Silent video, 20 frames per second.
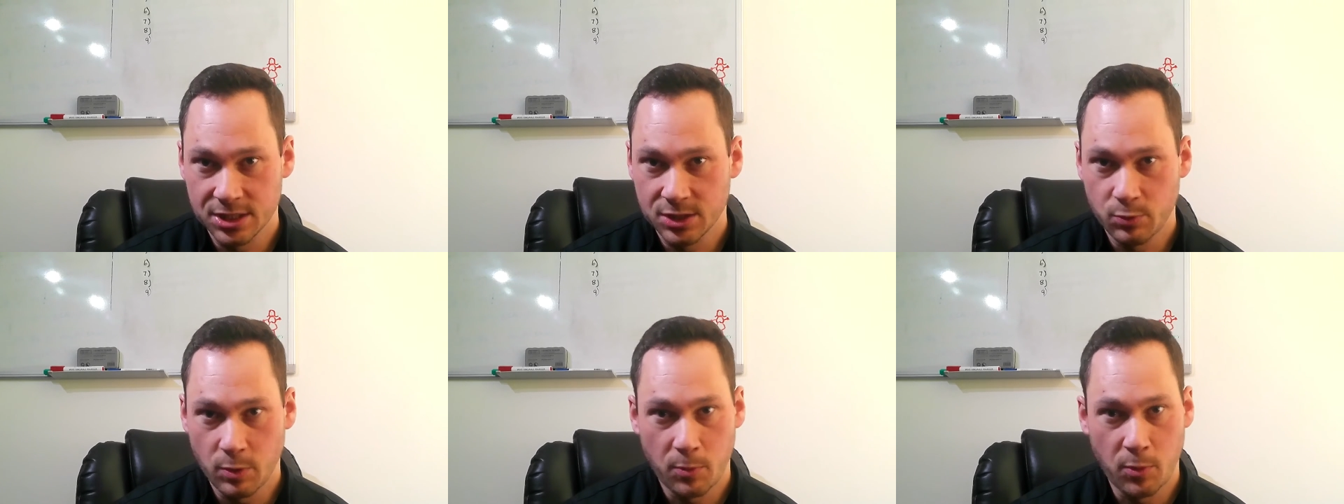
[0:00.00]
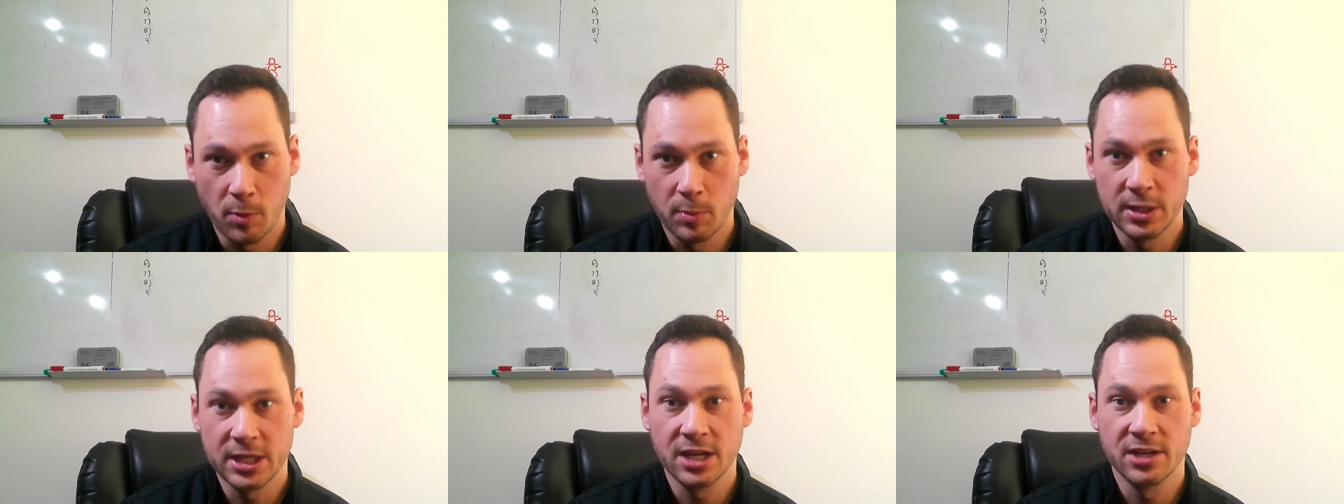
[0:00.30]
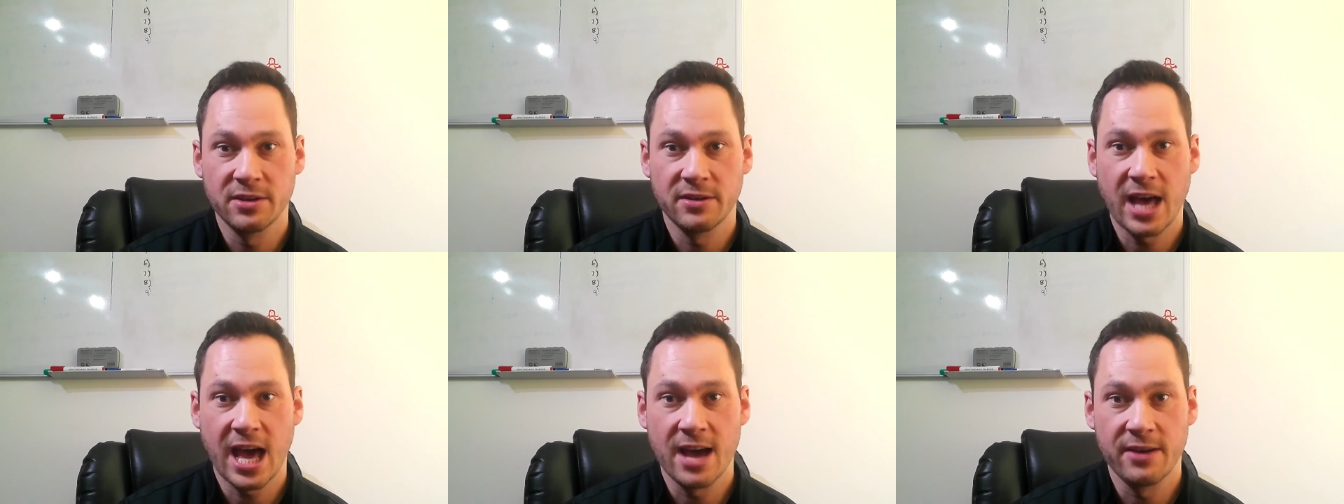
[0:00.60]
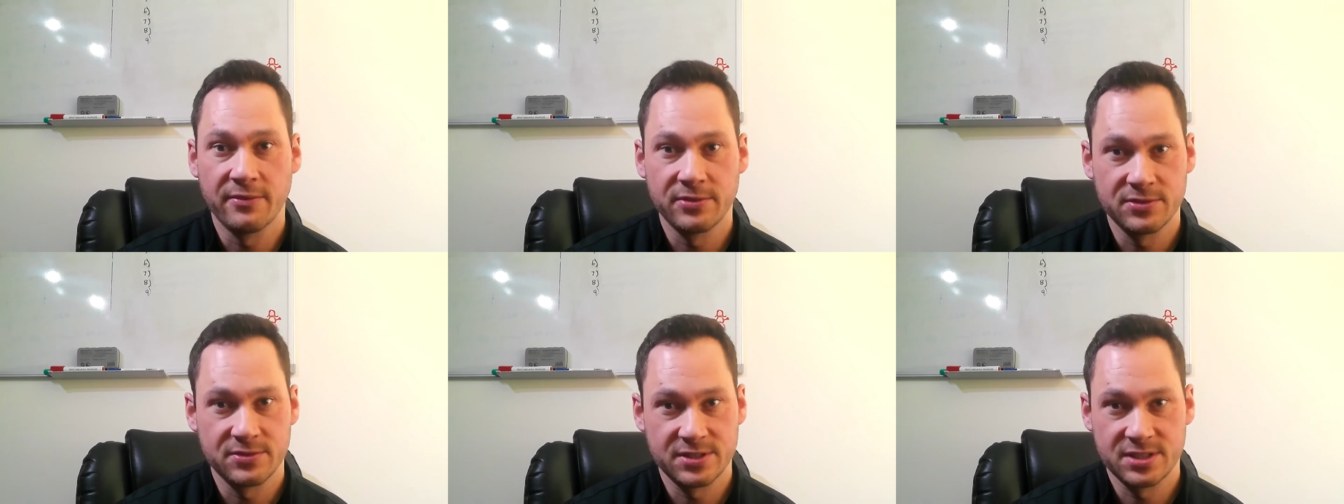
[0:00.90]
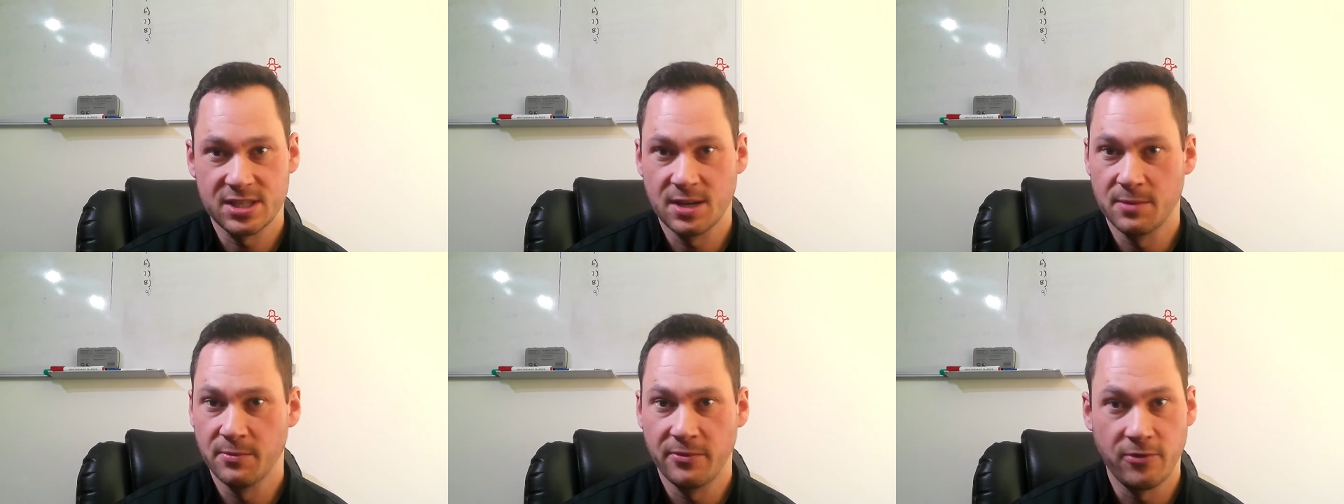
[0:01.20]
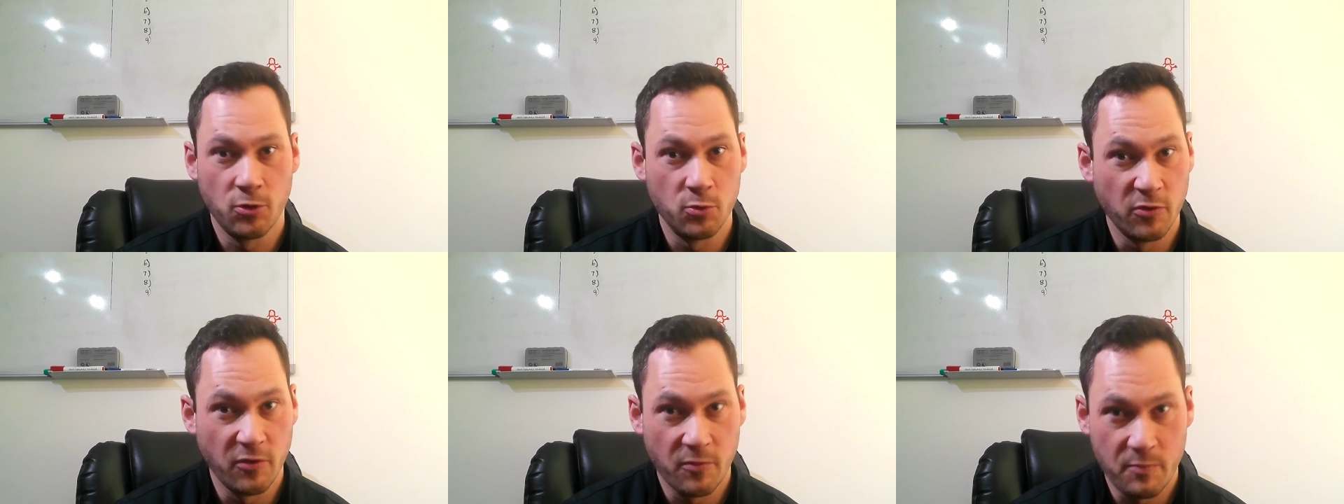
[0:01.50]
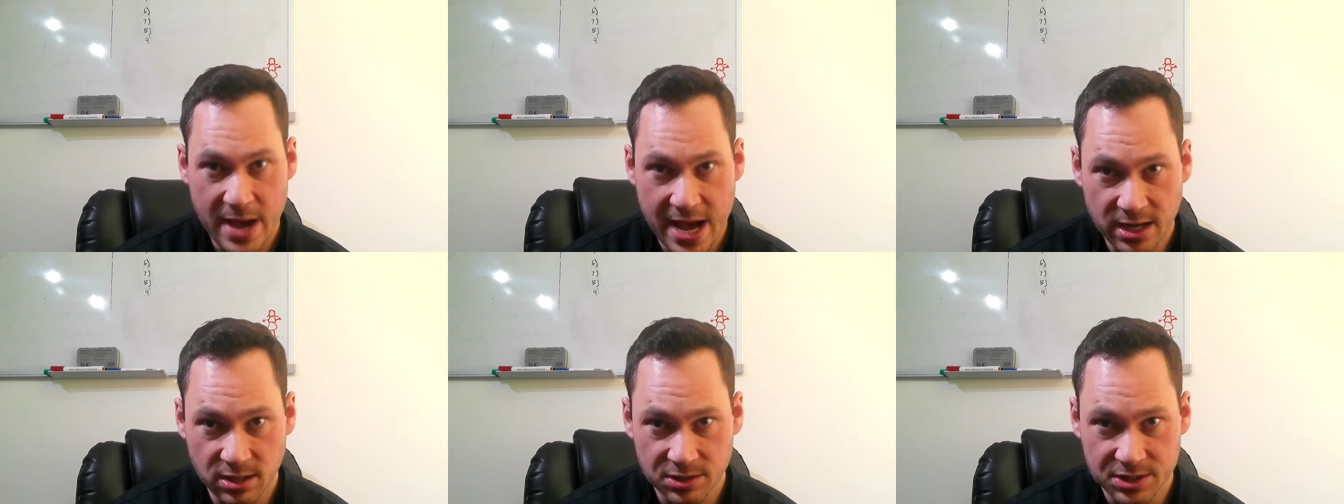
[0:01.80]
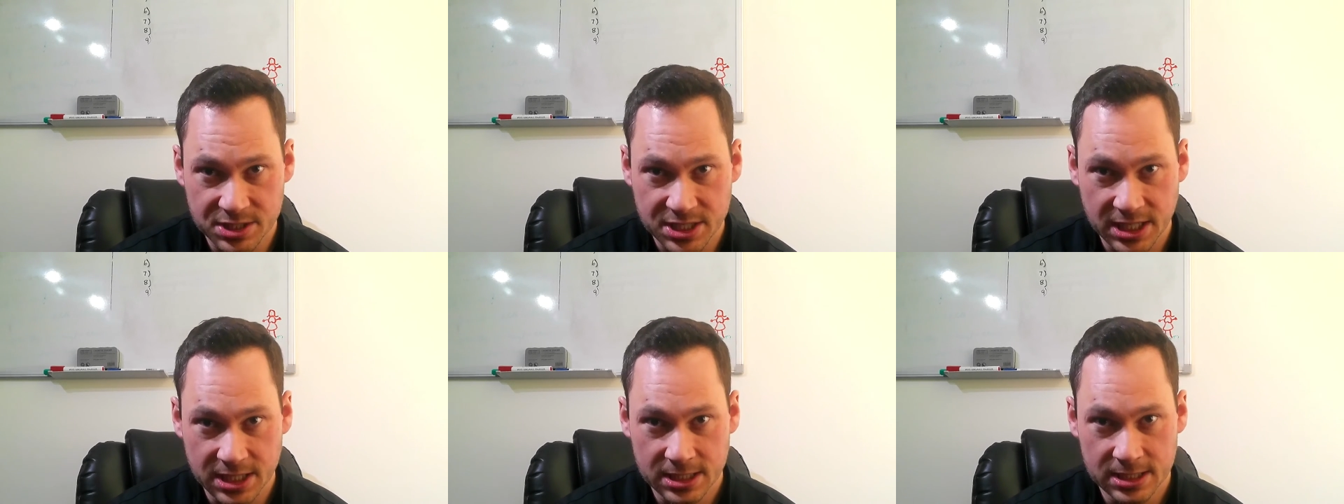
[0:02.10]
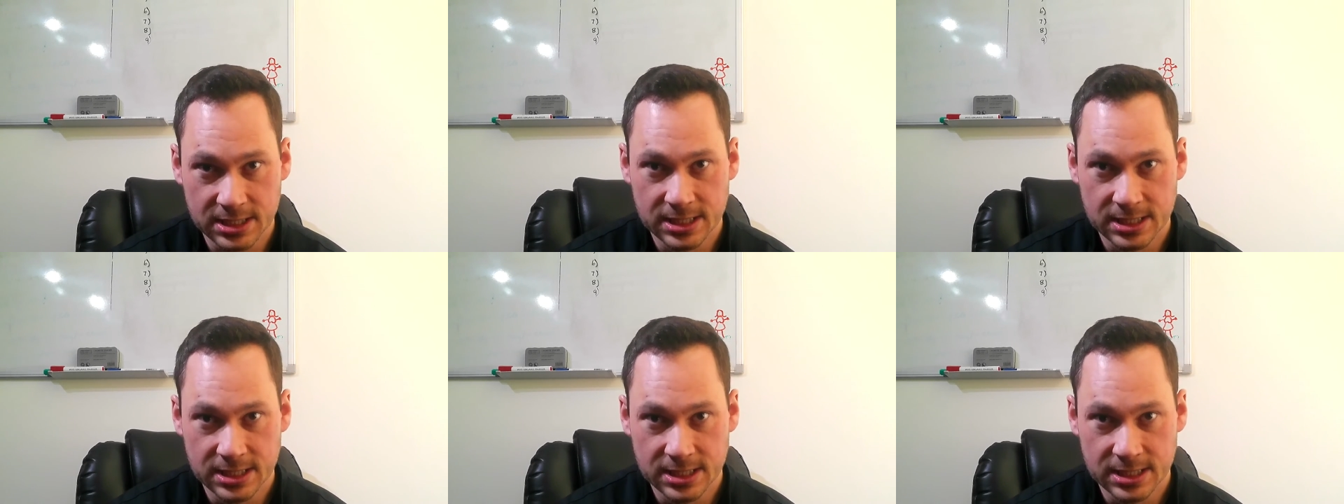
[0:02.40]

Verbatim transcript: We're probably going to have some form of penalty,